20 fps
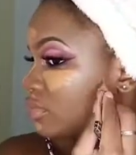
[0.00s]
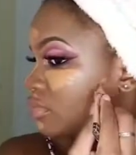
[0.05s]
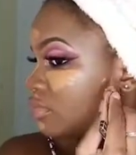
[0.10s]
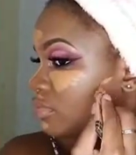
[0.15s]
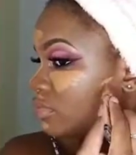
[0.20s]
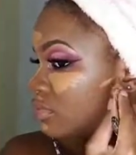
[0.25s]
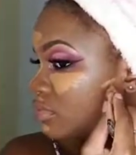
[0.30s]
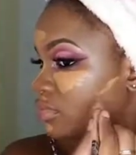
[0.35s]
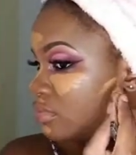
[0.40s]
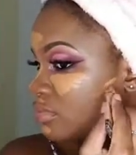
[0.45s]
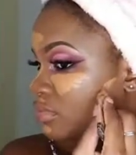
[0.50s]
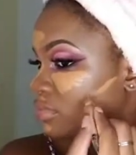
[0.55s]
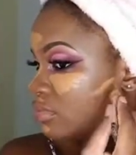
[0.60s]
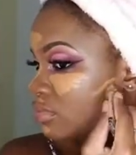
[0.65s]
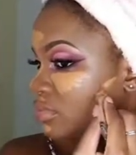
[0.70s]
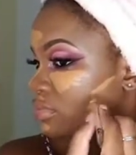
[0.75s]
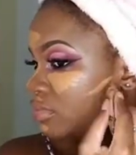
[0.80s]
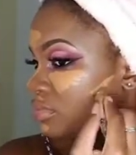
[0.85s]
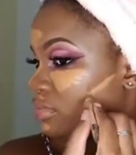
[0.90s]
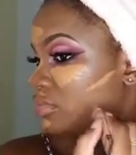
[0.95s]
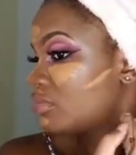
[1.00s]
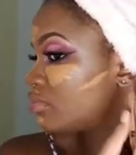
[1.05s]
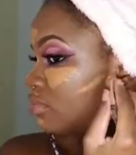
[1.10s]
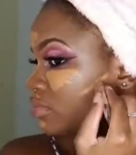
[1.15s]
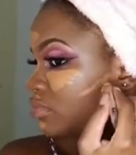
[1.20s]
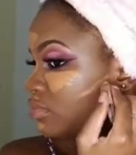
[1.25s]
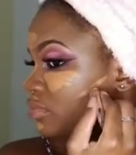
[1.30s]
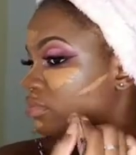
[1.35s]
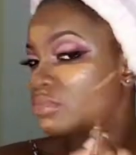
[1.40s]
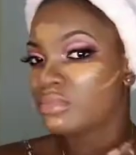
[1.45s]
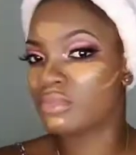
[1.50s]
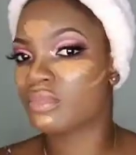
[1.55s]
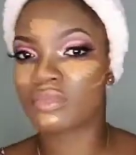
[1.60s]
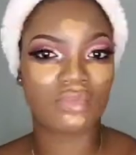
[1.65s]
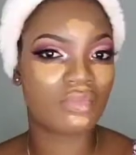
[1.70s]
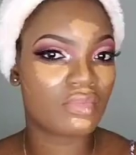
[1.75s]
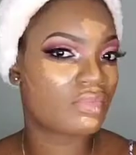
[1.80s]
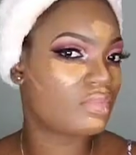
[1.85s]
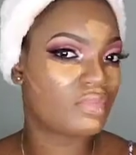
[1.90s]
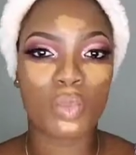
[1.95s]
I'm going to use
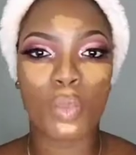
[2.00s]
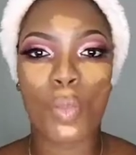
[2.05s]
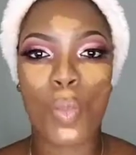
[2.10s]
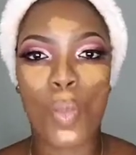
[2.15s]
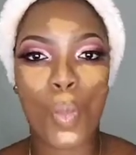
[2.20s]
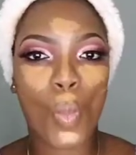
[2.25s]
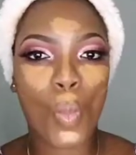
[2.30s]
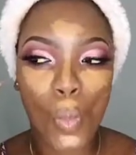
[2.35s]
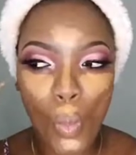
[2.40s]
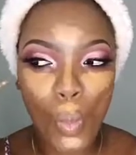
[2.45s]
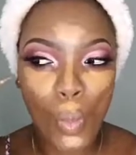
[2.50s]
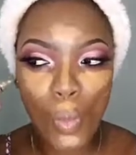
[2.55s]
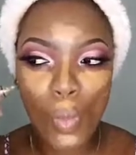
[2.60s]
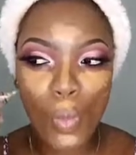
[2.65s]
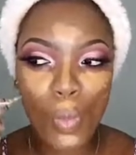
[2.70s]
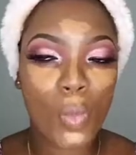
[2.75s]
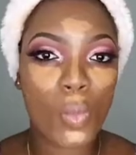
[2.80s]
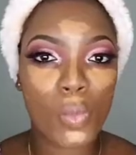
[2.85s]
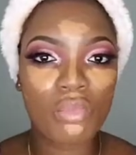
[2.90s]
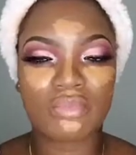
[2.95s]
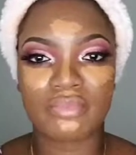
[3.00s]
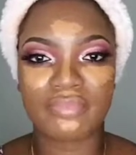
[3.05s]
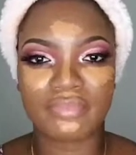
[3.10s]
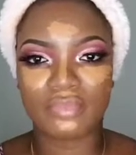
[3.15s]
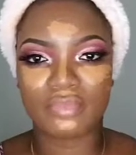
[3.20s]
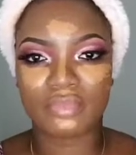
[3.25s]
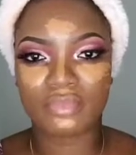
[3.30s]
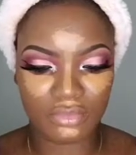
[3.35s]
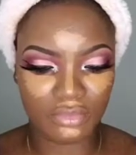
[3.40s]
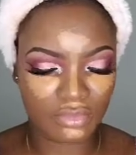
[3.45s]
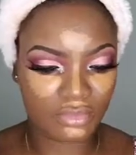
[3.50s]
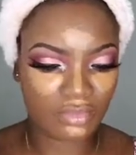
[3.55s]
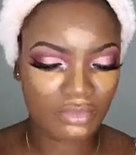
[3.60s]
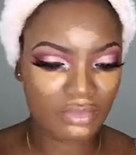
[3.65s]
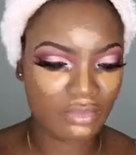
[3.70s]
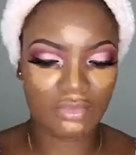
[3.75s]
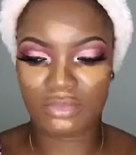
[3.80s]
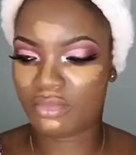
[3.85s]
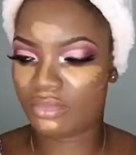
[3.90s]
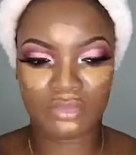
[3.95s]
my damp beauty
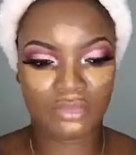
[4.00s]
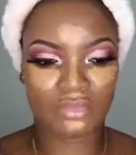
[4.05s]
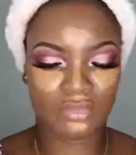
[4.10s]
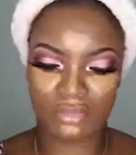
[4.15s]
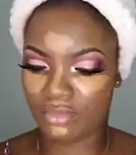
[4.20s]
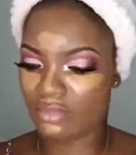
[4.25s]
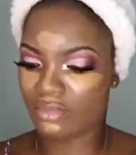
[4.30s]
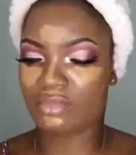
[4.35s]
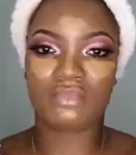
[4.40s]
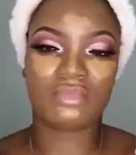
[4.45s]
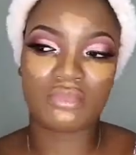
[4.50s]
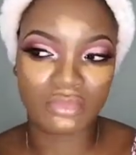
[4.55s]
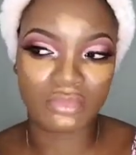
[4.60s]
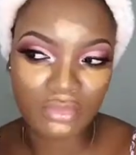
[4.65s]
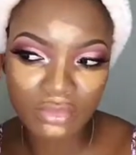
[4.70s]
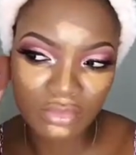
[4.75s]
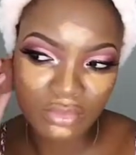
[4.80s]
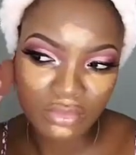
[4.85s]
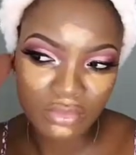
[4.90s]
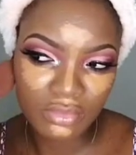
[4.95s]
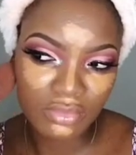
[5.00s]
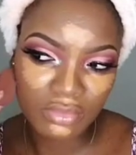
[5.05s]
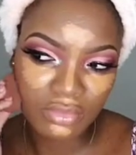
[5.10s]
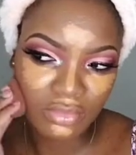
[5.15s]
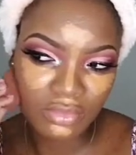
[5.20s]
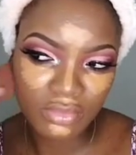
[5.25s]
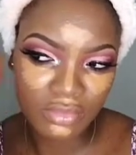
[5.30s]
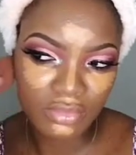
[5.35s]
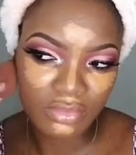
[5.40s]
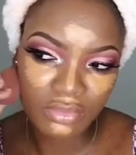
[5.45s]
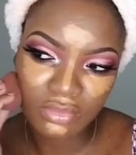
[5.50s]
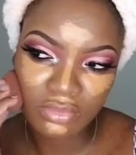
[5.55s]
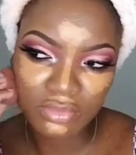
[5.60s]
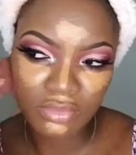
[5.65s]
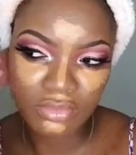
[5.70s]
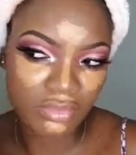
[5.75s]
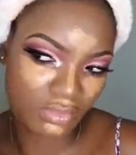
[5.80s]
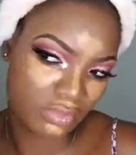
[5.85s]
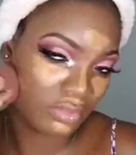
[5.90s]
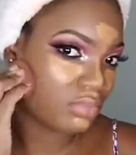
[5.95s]
sponge from Beaky,
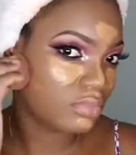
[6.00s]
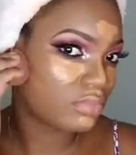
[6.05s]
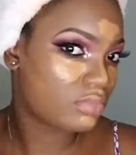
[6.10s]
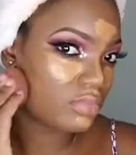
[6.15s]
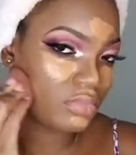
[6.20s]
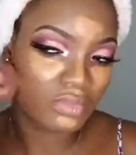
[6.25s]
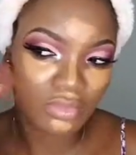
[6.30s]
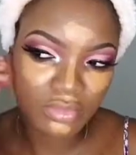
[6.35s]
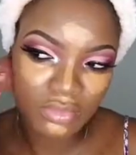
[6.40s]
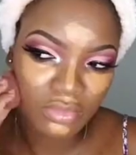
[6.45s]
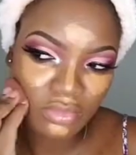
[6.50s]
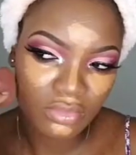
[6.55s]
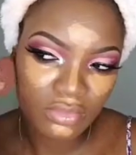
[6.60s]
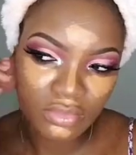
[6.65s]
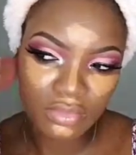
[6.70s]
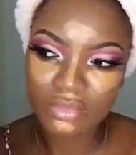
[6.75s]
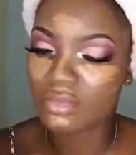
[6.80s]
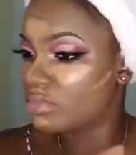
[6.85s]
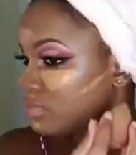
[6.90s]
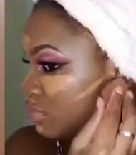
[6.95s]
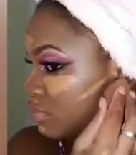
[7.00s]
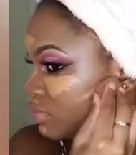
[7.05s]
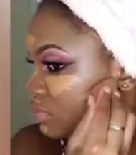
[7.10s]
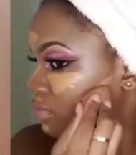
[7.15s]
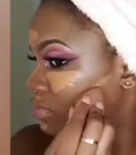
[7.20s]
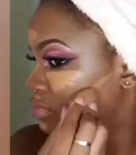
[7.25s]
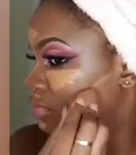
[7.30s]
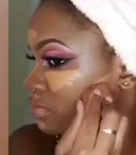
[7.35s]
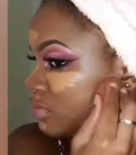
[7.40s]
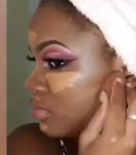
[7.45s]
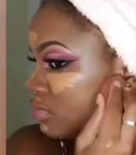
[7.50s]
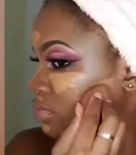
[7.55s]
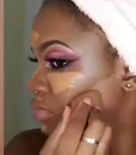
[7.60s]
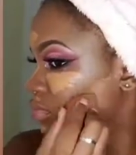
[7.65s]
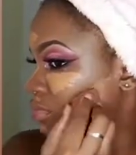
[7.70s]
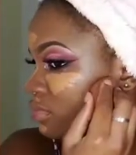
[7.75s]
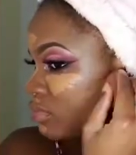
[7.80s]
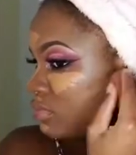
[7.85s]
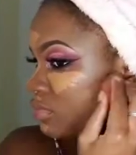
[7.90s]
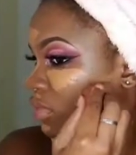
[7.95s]
and I moistened it with
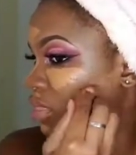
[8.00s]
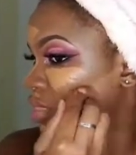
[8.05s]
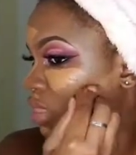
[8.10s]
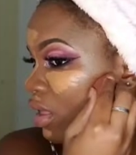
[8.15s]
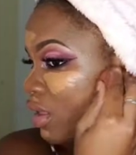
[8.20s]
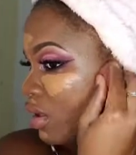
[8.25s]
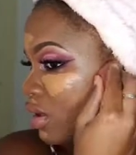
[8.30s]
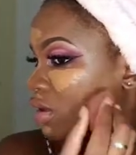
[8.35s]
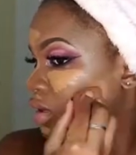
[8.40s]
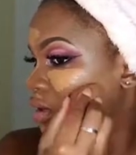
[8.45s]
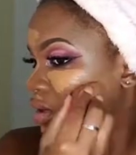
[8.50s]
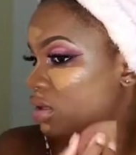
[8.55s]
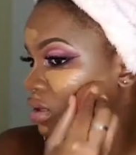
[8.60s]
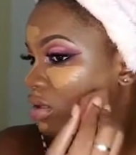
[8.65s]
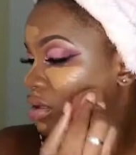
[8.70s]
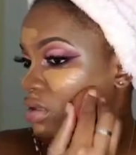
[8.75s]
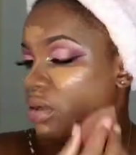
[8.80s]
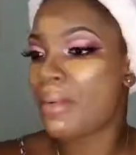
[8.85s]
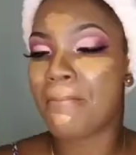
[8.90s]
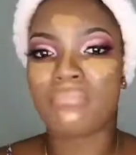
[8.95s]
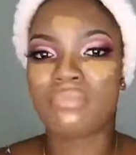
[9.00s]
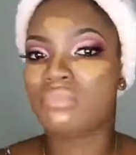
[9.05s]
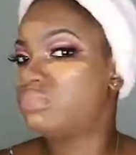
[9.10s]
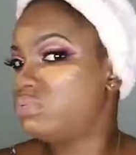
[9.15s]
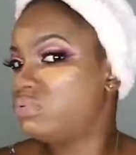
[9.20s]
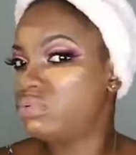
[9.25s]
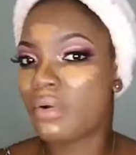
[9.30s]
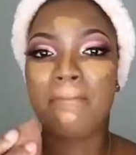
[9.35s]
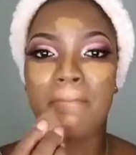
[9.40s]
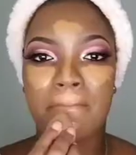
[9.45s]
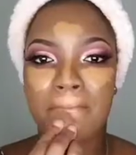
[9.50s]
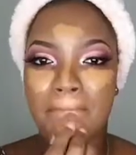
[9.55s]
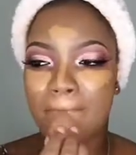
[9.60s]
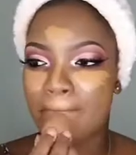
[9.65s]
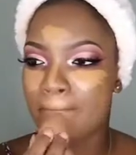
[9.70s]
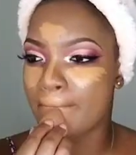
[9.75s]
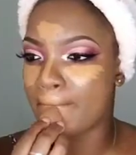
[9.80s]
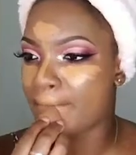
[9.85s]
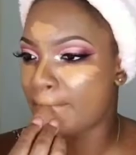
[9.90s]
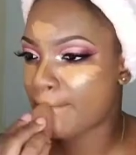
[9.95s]
NYX setting spray, NYX
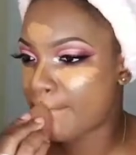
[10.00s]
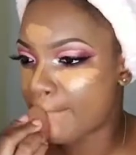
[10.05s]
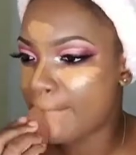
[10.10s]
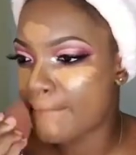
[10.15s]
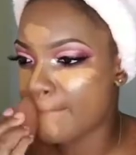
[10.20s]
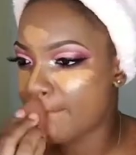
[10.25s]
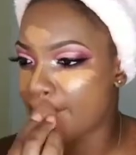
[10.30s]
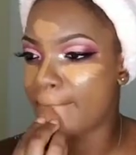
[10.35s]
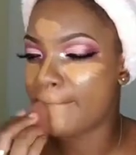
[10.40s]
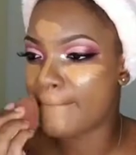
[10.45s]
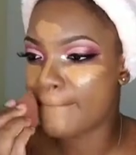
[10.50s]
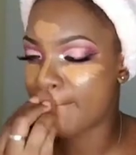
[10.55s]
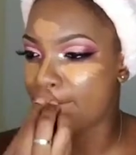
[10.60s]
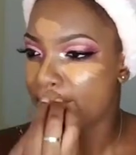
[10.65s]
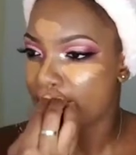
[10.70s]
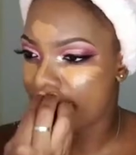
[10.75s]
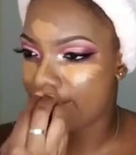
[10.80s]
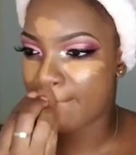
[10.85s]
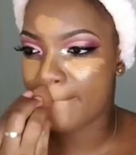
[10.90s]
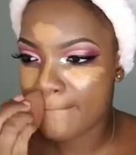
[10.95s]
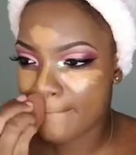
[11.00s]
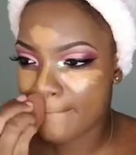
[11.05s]
matte finish setting spray.